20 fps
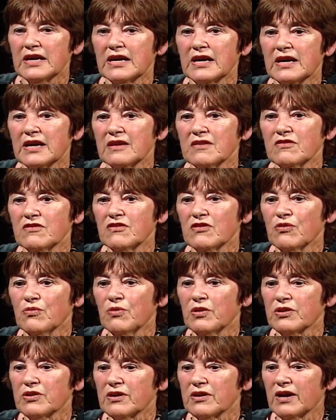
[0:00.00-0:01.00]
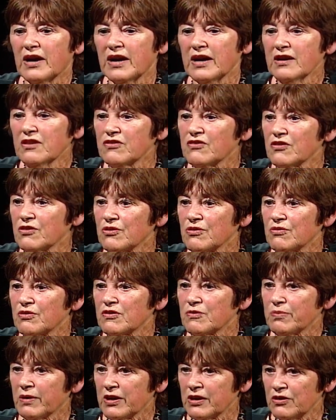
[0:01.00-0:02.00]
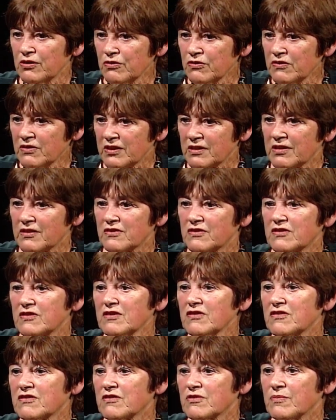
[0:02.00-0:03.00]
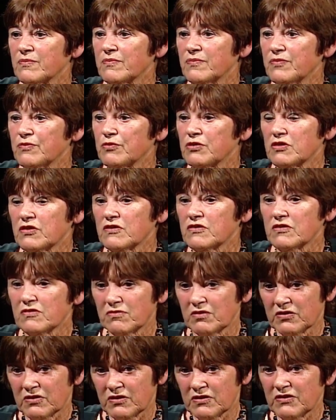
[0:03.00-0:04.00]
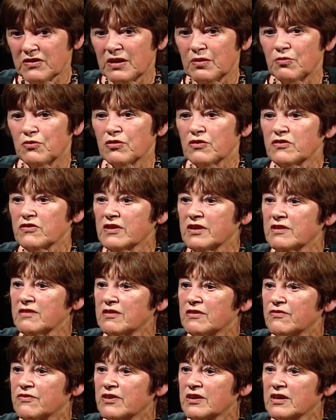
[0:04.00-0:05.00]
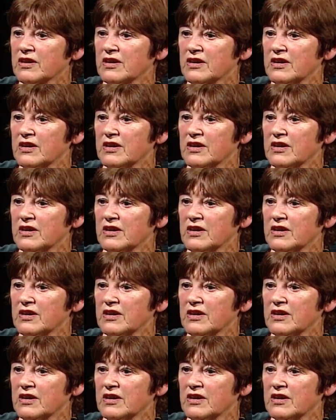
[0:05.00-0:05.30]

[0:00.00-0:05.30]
And so what I do is, by using this system, which is, as I say, more scientific,